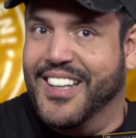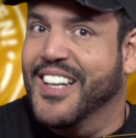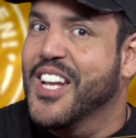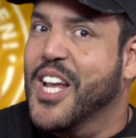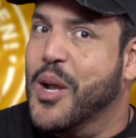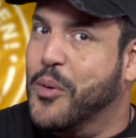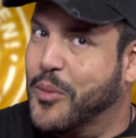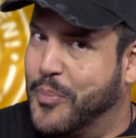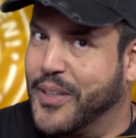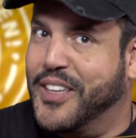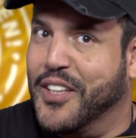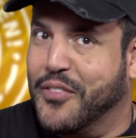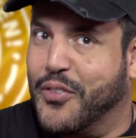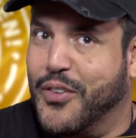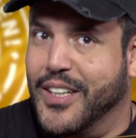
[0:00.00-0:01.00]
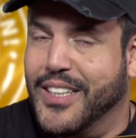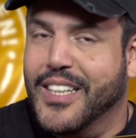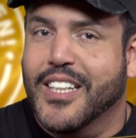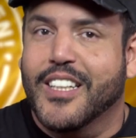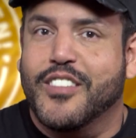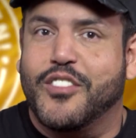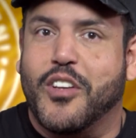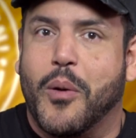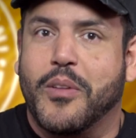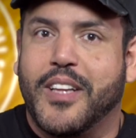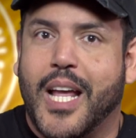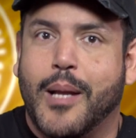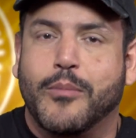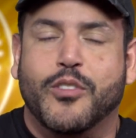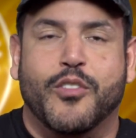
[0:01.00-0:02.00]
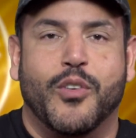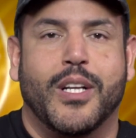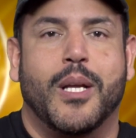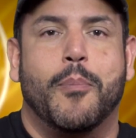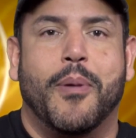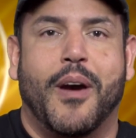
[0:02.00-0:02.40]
it would be different. So names are really